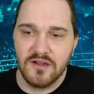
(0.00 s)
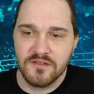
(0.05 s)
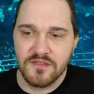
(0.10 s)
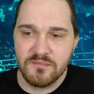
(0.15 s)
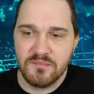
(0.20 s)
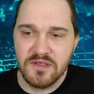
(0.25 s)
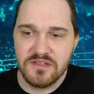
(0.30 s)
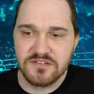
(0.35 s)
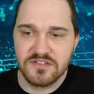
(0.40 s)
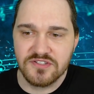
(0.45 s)
or the
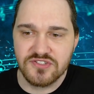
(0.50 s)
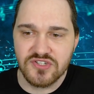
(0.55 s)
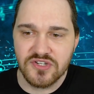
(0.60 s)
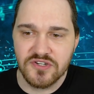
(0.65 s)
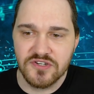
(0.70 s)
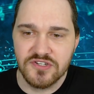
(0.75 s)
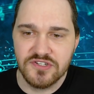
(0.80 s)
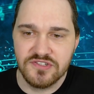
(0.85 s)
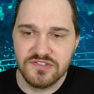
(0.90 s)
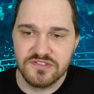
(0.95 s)
bass
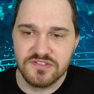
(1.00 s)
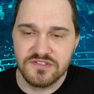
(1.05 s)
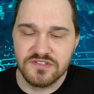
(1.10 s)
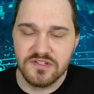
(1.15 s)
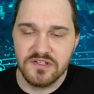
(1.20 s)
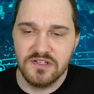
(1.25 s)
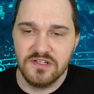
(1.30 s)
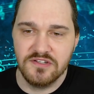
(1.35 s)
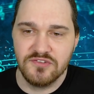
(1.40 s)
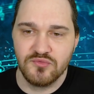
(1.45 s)
guitar is
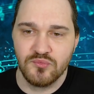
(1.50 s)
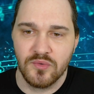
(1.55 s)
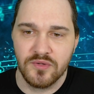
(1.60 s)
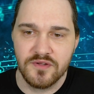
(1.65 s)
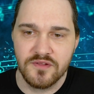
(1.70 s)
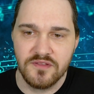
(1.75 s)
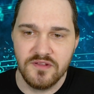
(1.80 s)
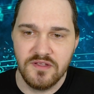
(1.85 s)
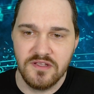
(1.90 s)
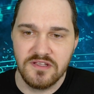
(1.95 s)
is one
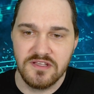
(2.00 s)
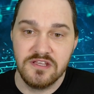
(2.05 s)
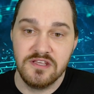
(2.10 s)
of the